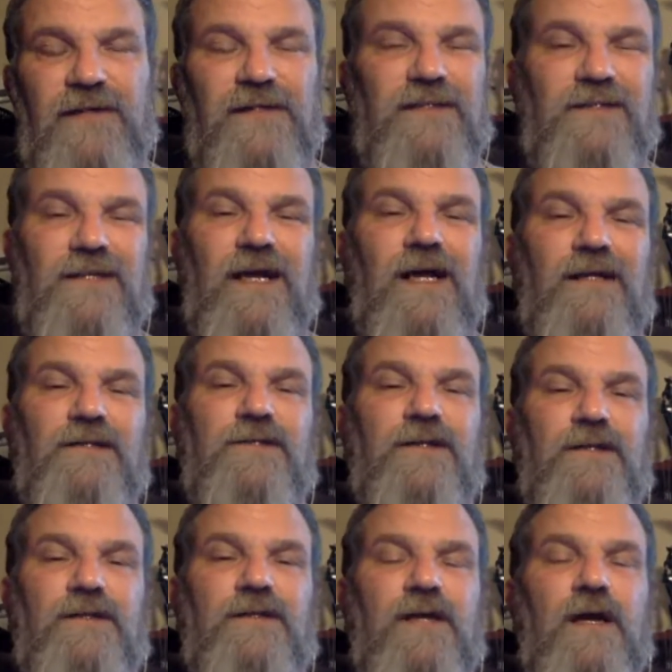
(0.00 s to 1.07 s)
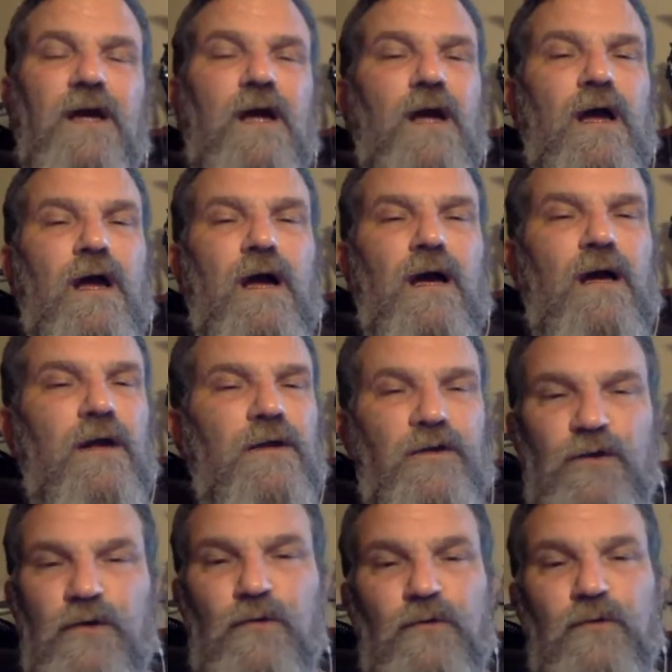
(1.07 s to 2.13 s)
It's not just
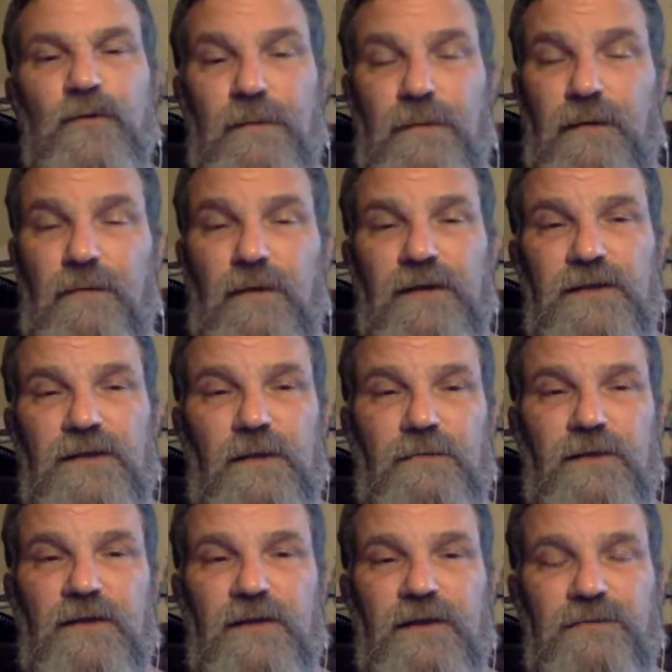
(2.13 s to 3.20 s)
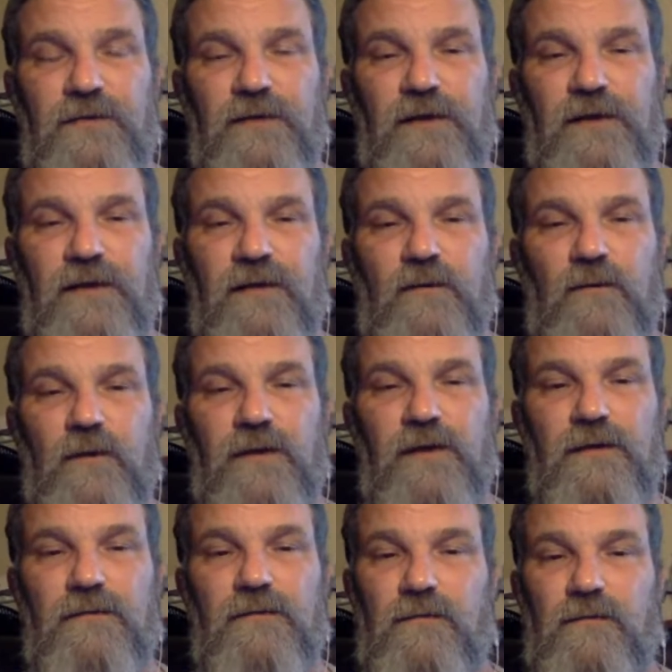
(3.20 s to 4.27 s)
you remembering something differently than what
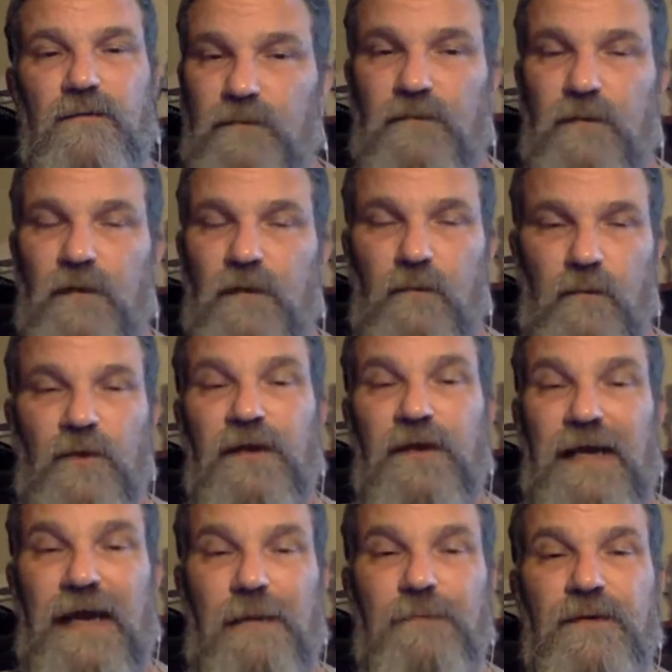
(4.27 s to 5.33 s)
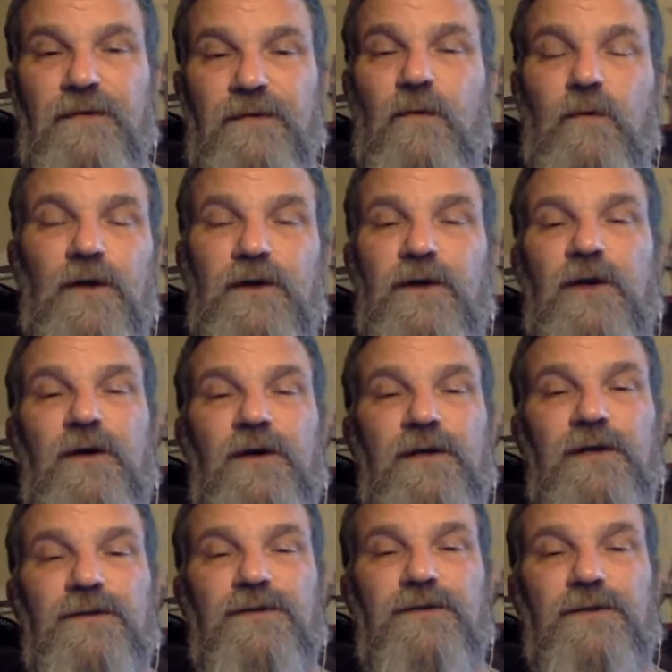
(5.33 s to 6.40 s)
it happened or what
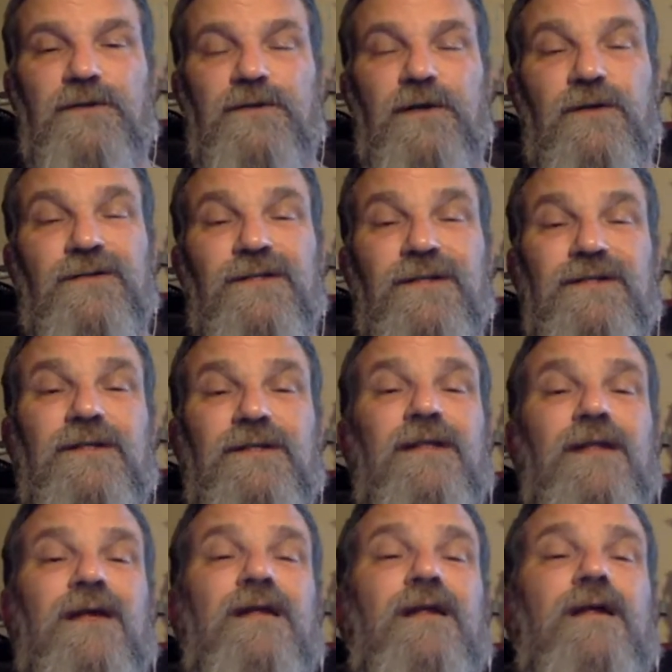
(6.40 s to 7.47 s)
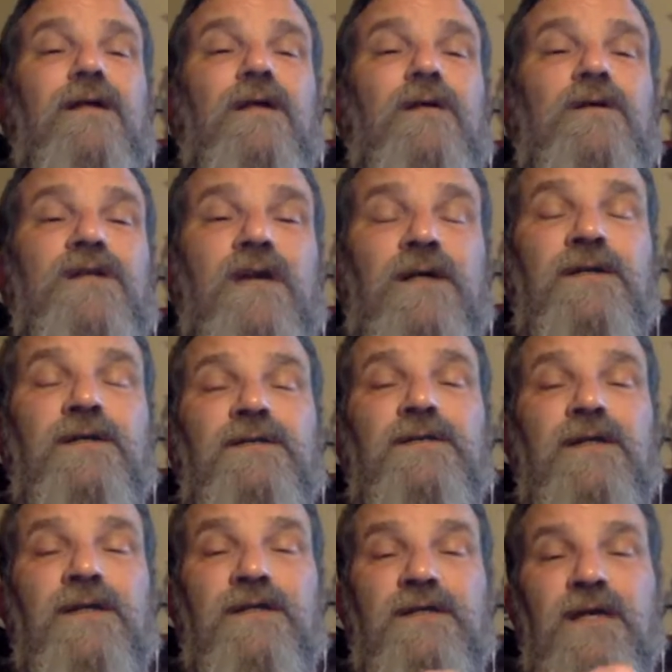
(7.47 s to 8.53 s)
current history shows. It's that
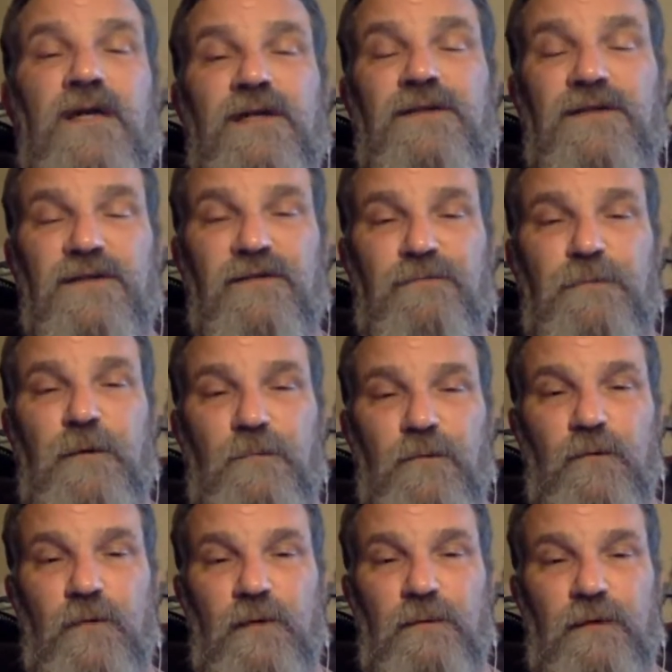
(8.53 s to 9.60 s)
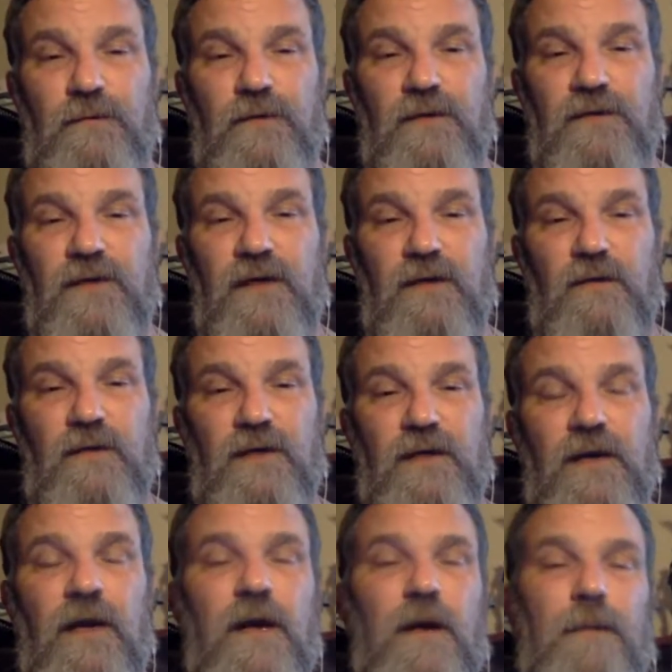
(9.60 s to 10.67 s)
tons and tons of people remember it that
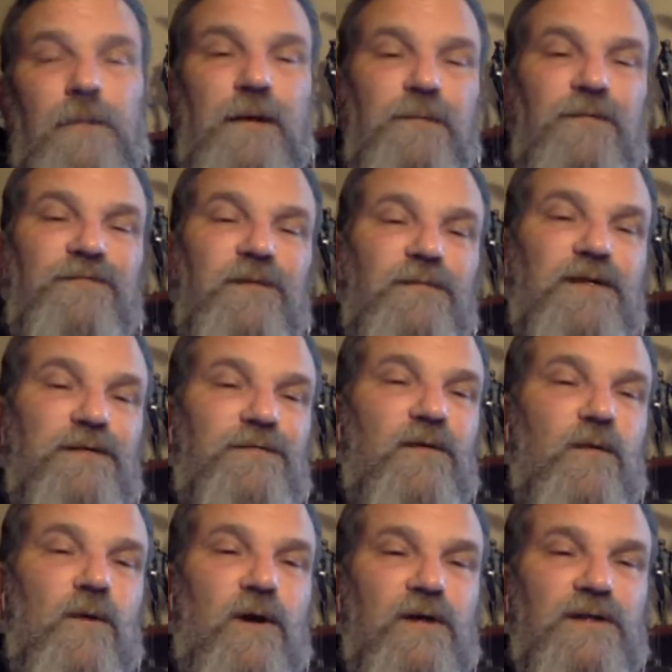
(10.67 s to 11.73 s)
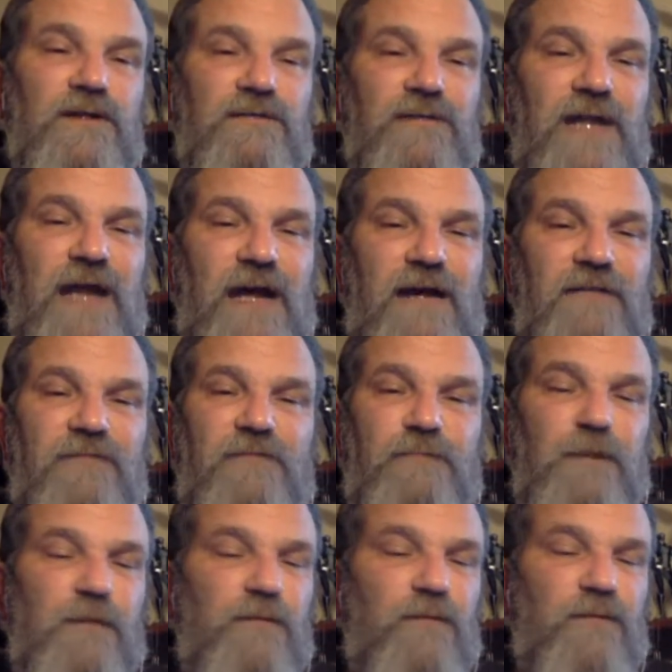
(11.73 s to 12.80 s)
way. People from different walks of life,
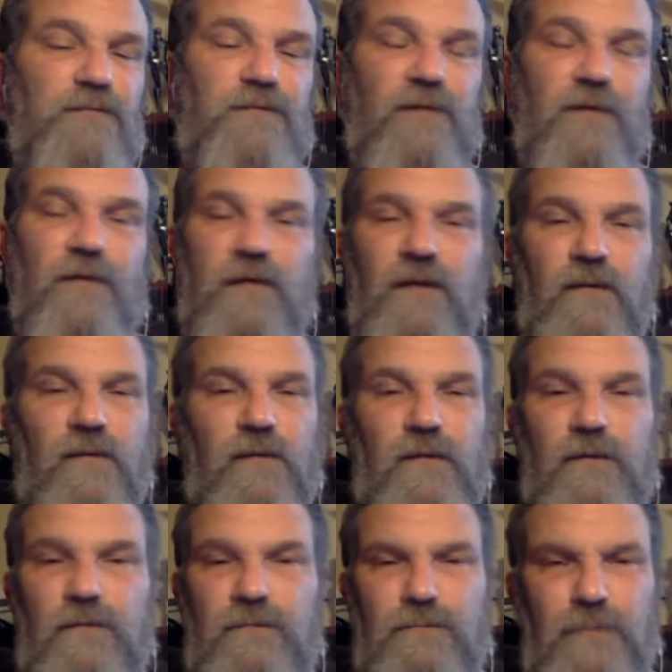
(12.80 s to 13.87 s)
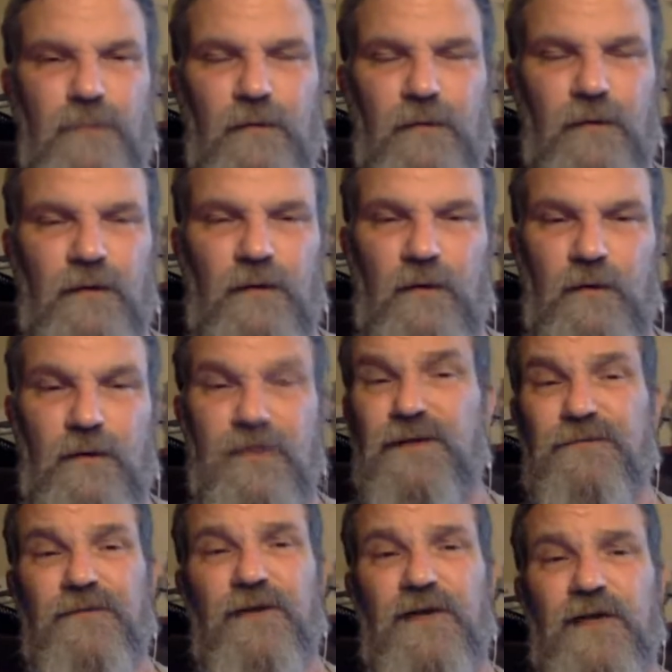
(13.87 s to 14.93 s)
people that were, in
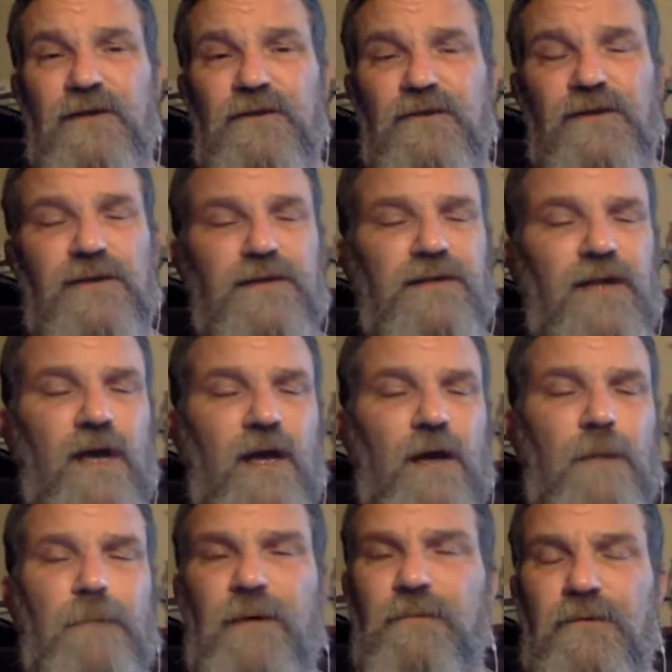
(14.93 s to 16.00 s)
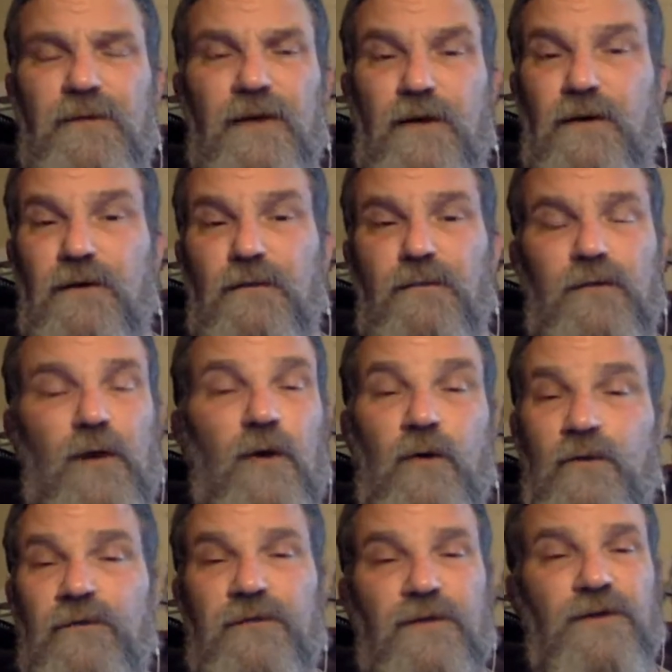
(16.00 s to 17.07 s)
different countries, people that are
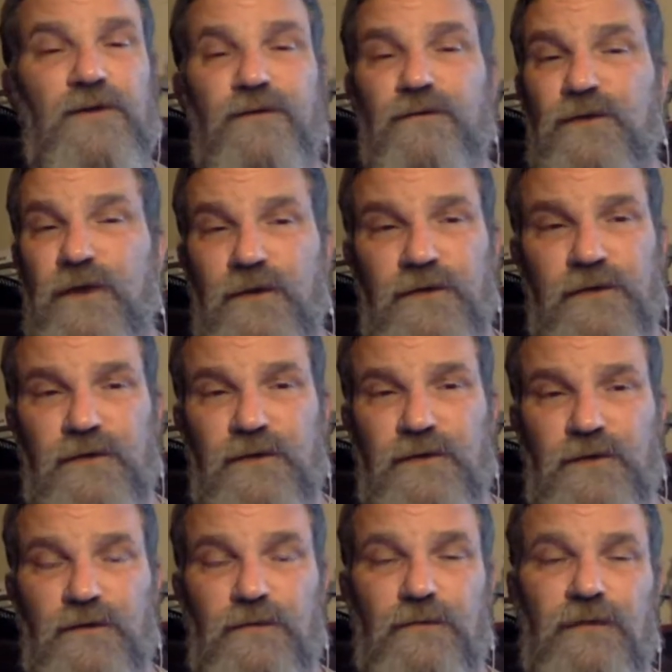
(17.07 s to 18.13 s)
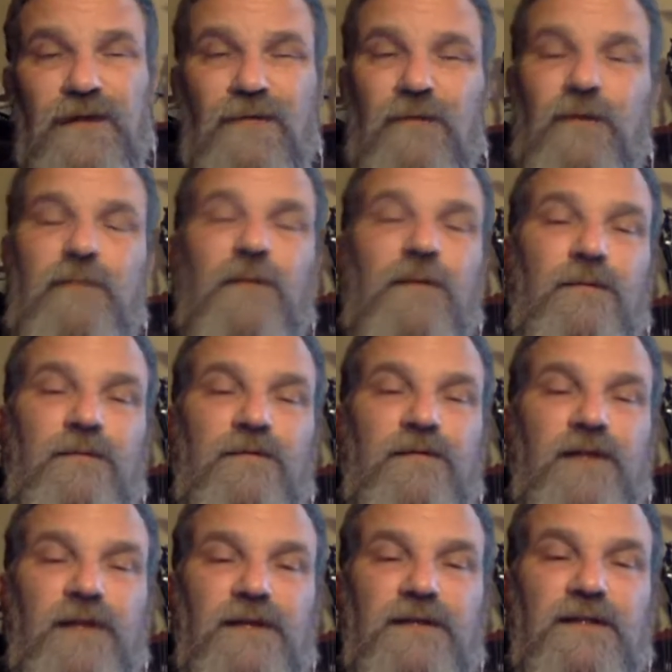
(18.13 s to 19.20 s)
older than you, younger than you, that remember
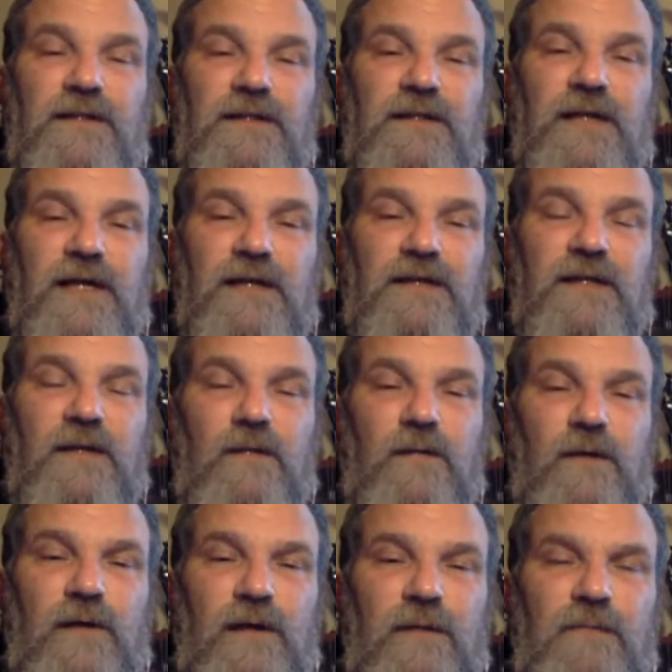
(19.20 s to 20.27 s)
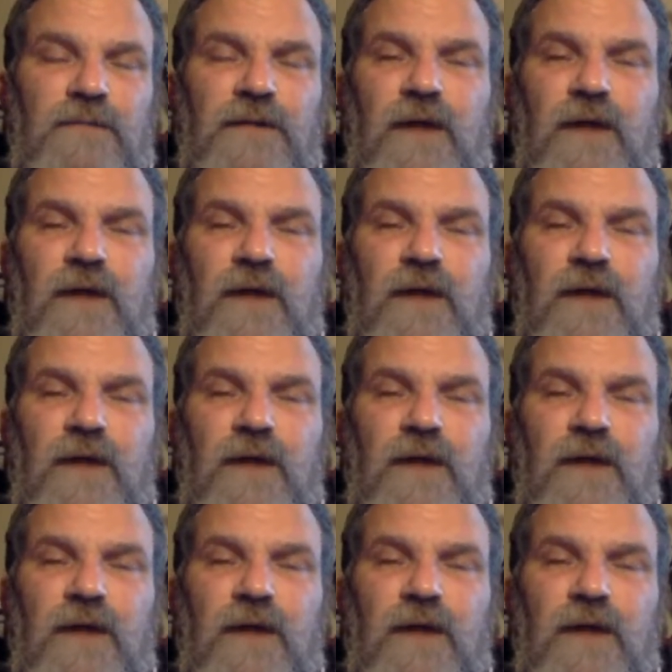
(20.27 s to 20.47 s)
things the exact same way.